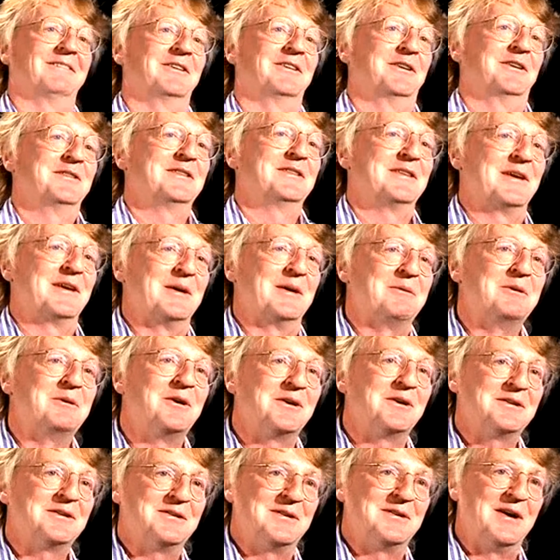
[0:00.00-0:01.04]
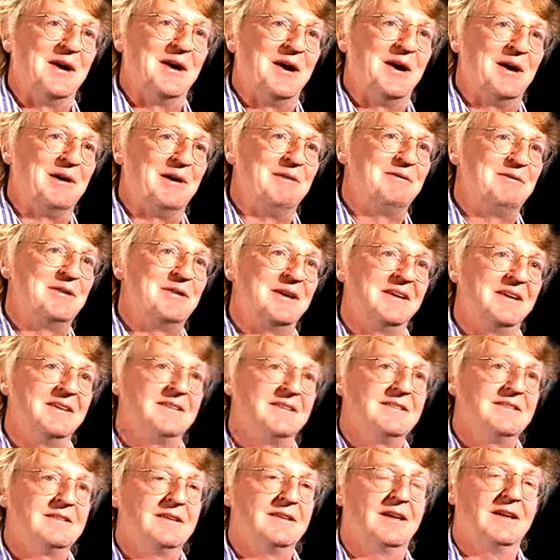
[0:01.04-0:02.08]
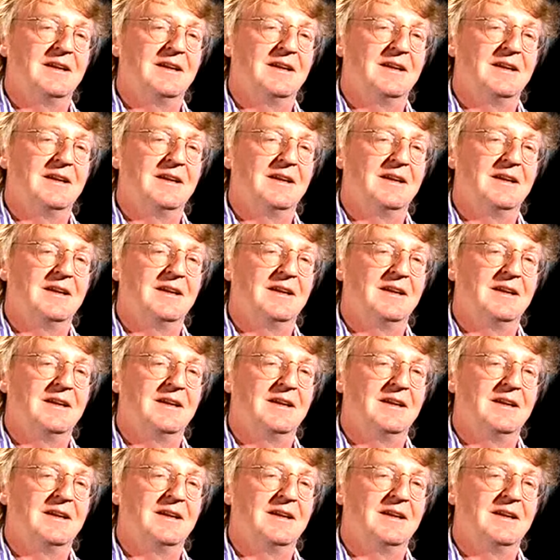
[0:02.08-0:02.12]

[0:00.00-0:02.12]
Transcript: was the rock star of his